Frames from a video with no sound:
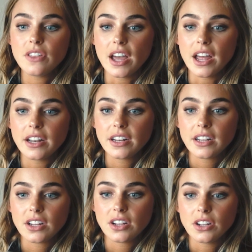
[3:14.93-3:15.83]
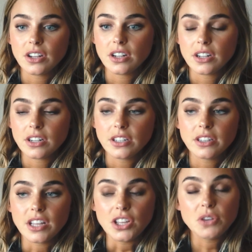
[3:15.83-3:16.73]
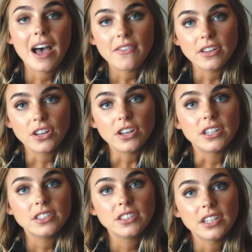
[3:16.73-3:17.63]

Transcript: that, that you have it good.